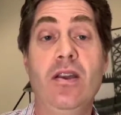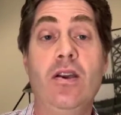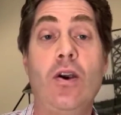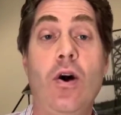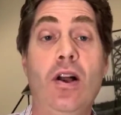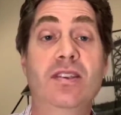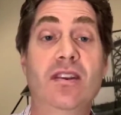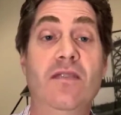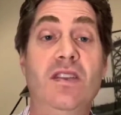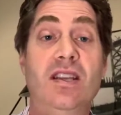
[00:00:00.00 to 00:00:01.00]
cost
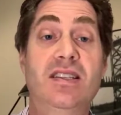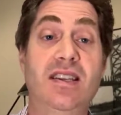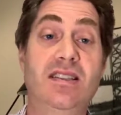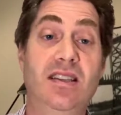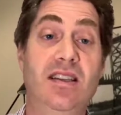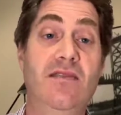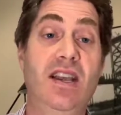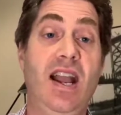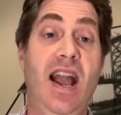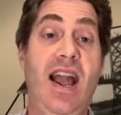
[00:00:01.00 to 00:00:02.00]
of the assisted
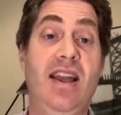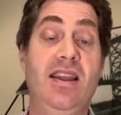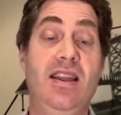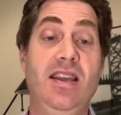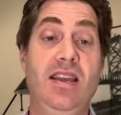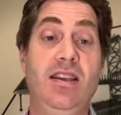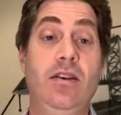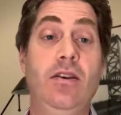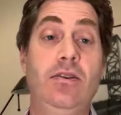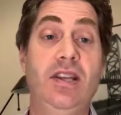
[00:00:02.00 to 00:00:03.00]
living and the
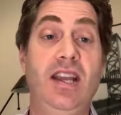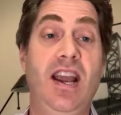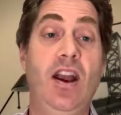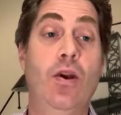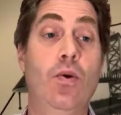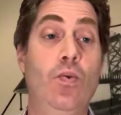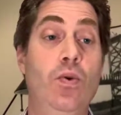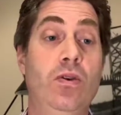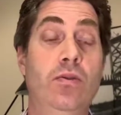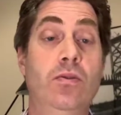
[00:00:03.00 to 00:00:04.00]
nursing care
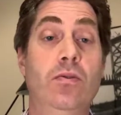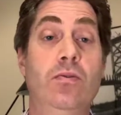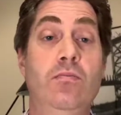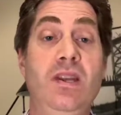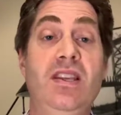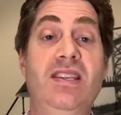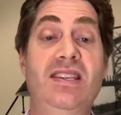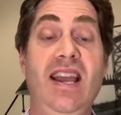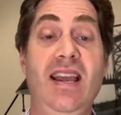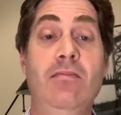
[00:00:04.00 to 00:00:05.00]
will be the
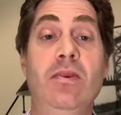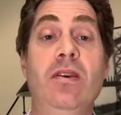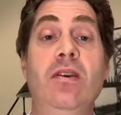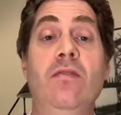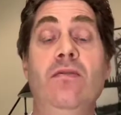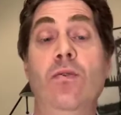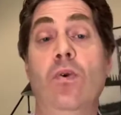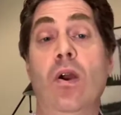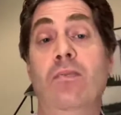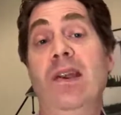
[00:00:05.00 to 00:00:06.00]
same
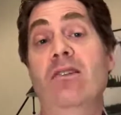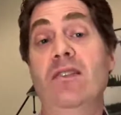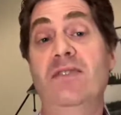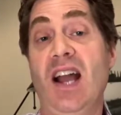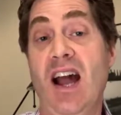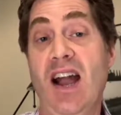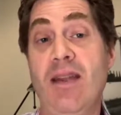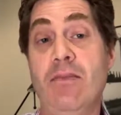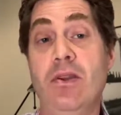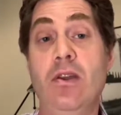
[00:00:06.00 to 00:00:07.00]
for a period of
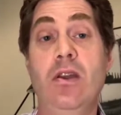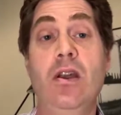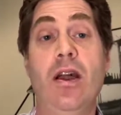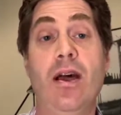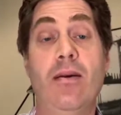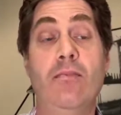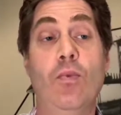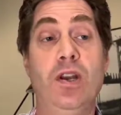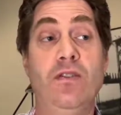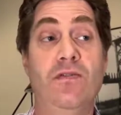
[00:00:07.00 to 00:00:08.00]
time
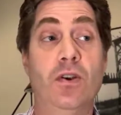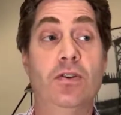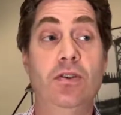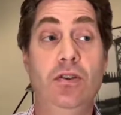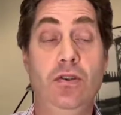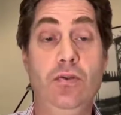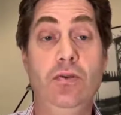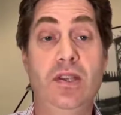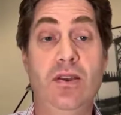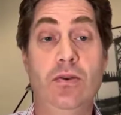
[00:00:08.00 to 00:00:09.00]
when you first
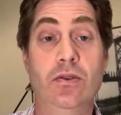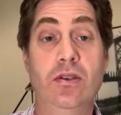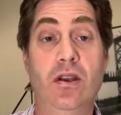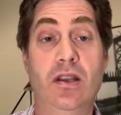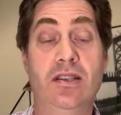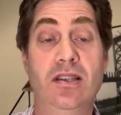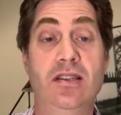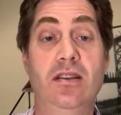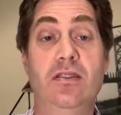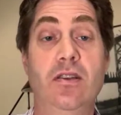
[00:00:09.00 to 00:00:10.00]
use those
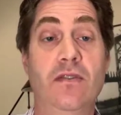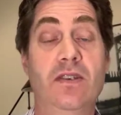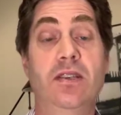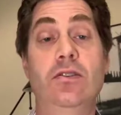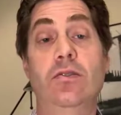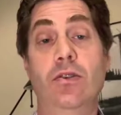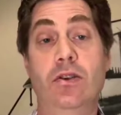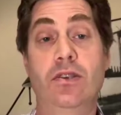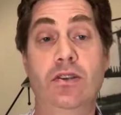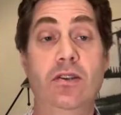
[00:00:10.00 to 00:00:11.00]
assisted services or
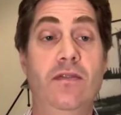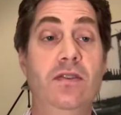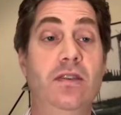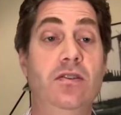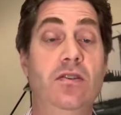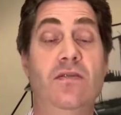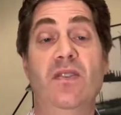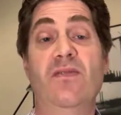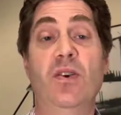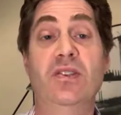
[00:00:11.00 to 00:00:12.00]
nursing services. So for the
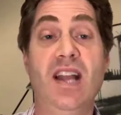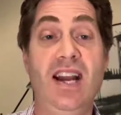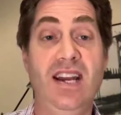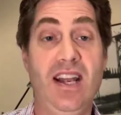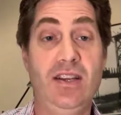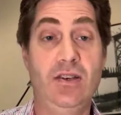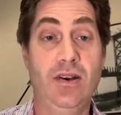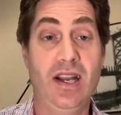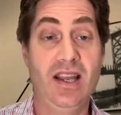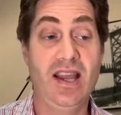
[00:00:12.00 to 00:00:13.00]
first 90 days you're
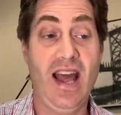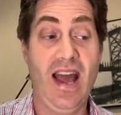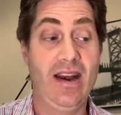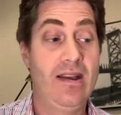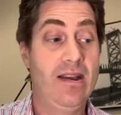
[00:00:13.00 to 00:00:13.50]
in that